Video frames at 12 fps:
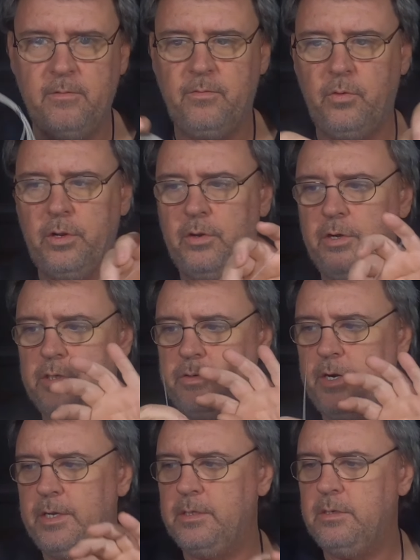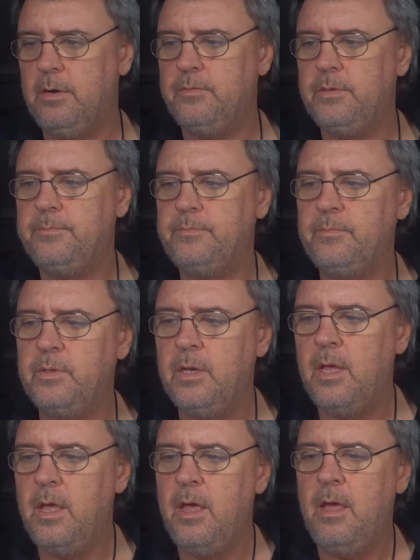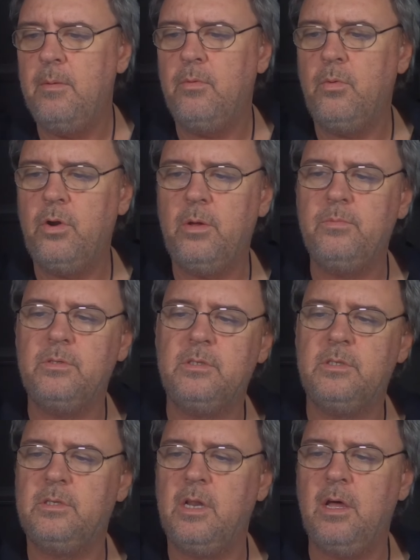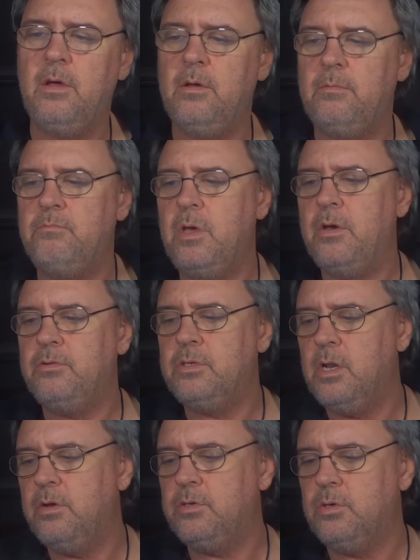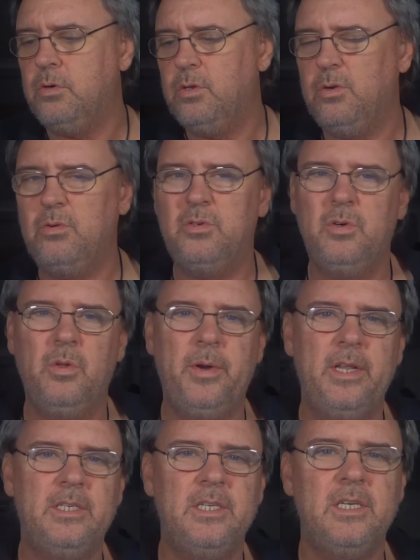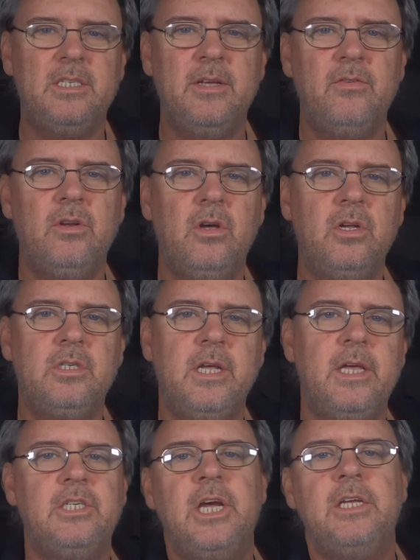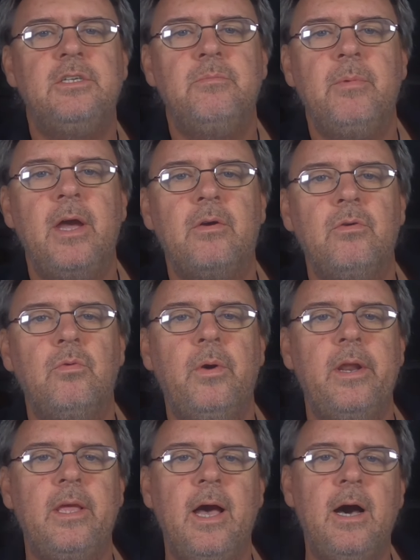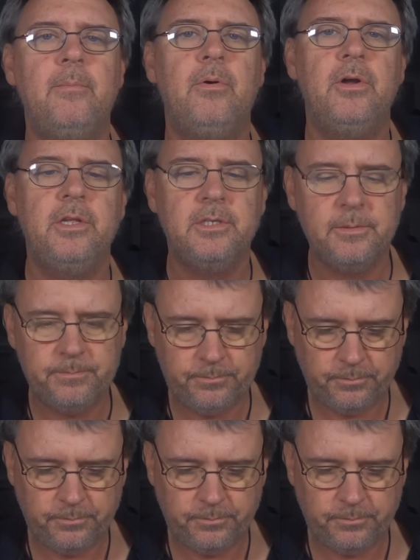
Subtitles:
49 strand soft. But when I'm slow trawling or trawling around 6-7 nights, say chasing mackerel, running hard bodies,